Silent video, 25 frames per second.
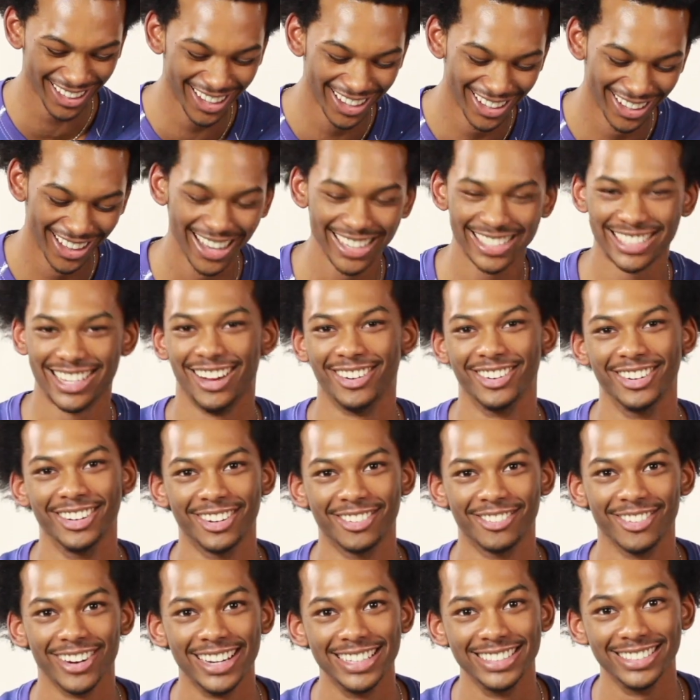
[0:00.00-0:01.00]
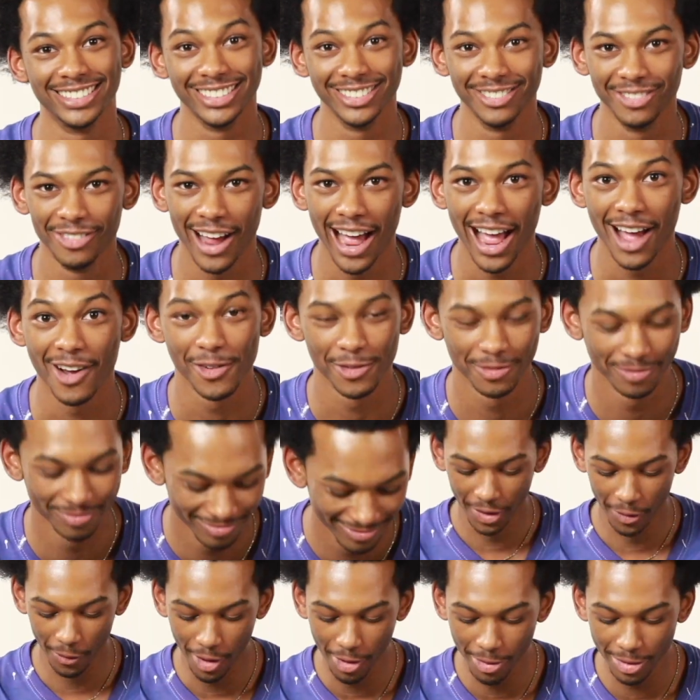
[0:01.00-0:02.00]
that sounded crazy, wow.
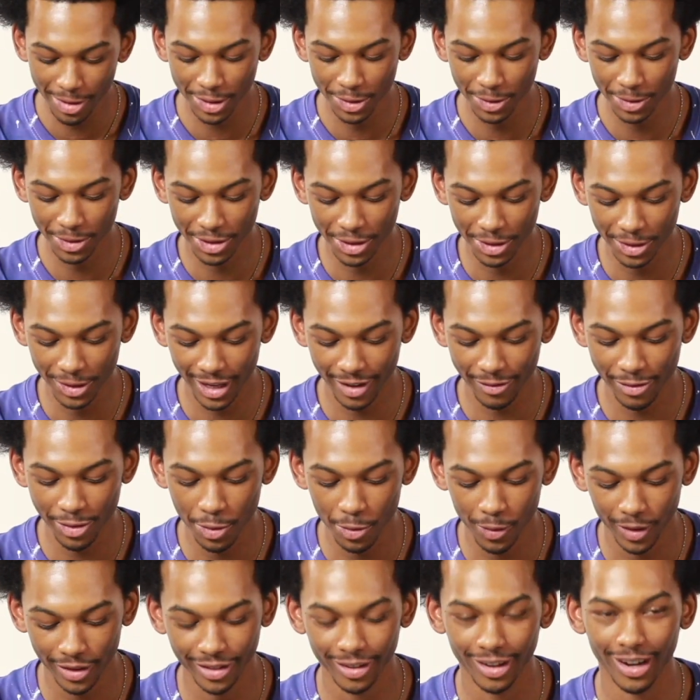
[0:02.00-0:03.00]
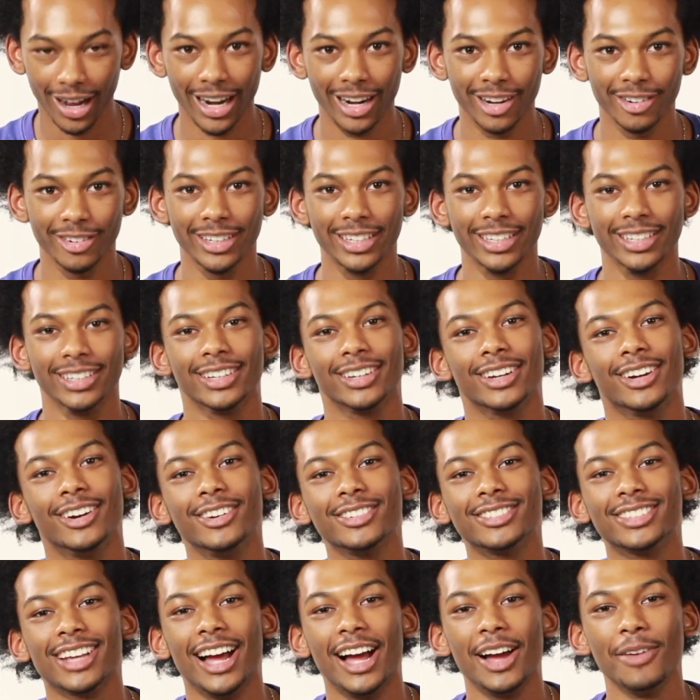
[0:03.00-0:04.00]
What would you do if you won the lottery? Whole
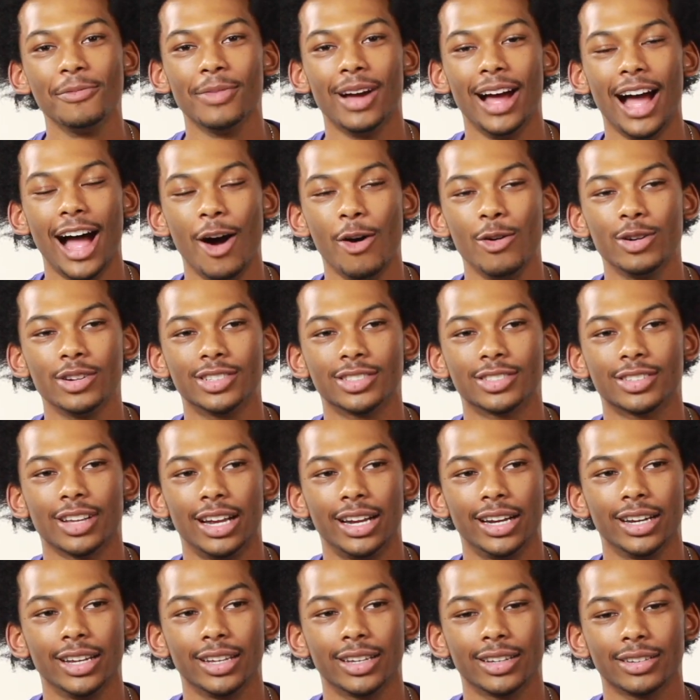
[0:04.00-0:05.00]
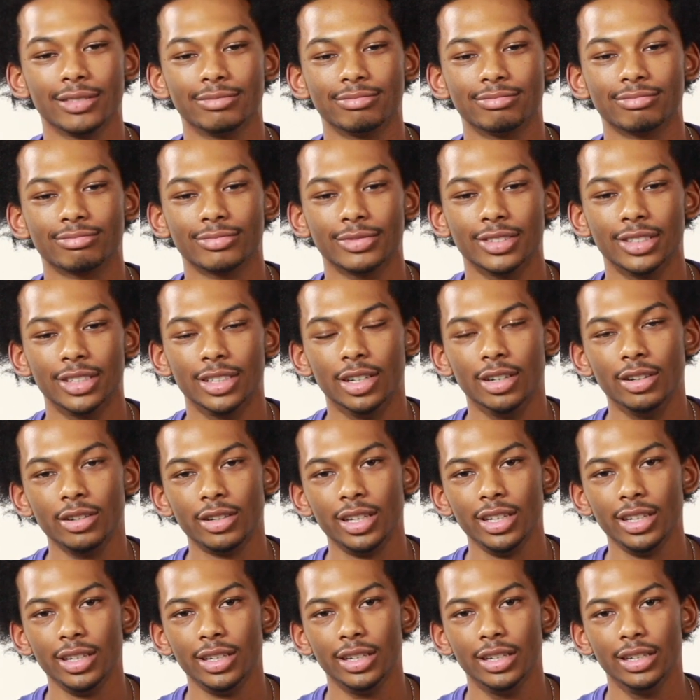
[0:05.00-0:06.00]
time, I would just like,
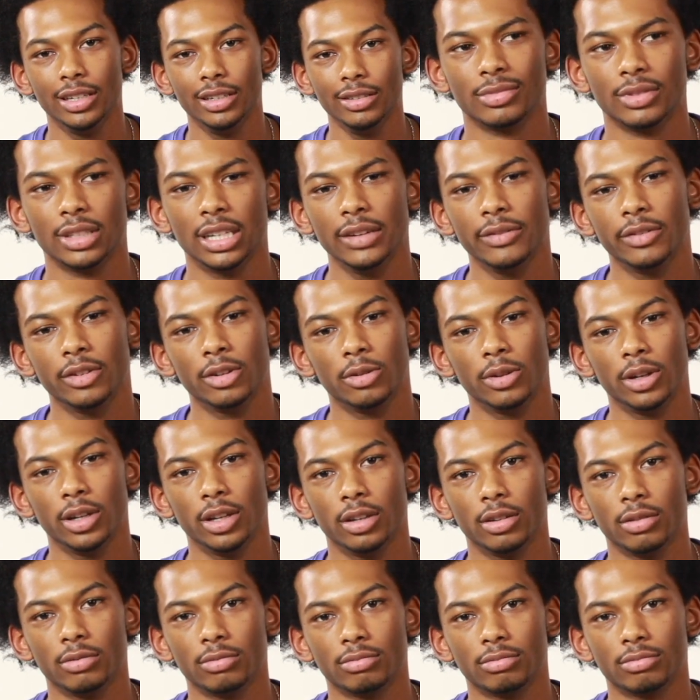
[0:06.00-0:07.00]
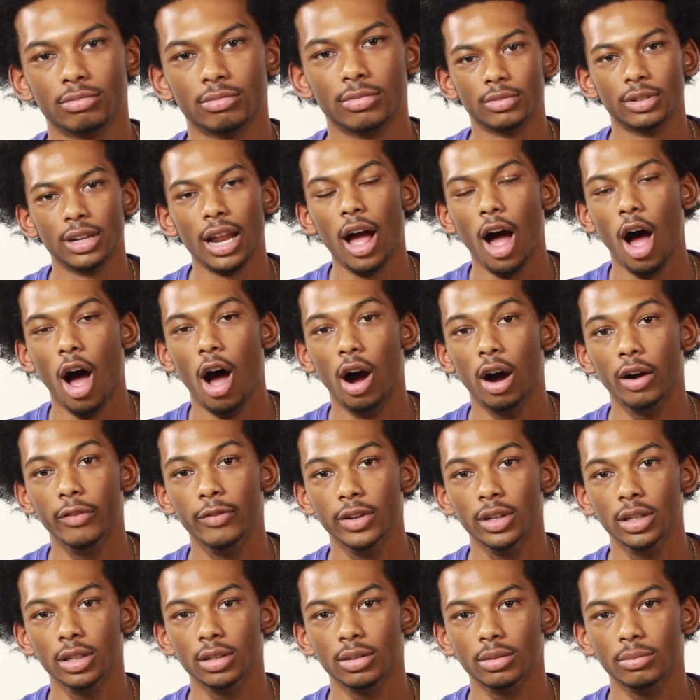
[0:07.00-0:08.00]
low-key give it away. Not all of
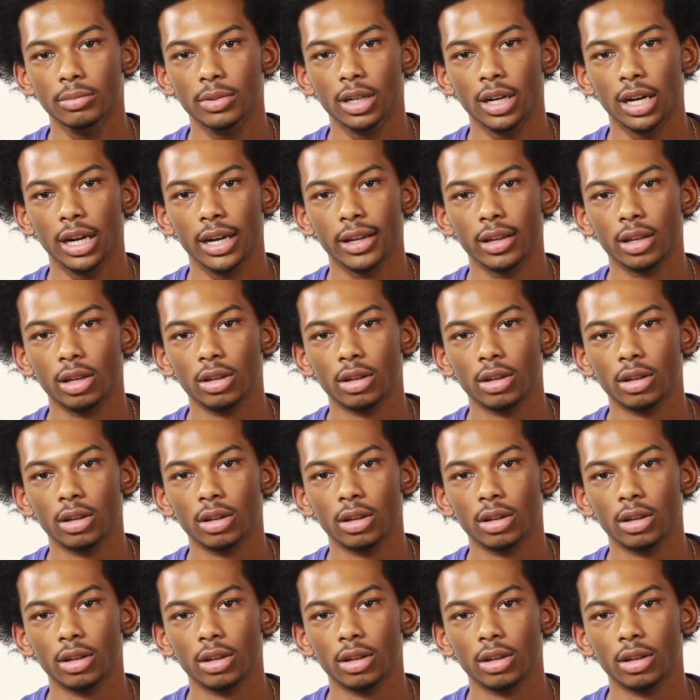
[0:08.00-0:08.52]
it, but like,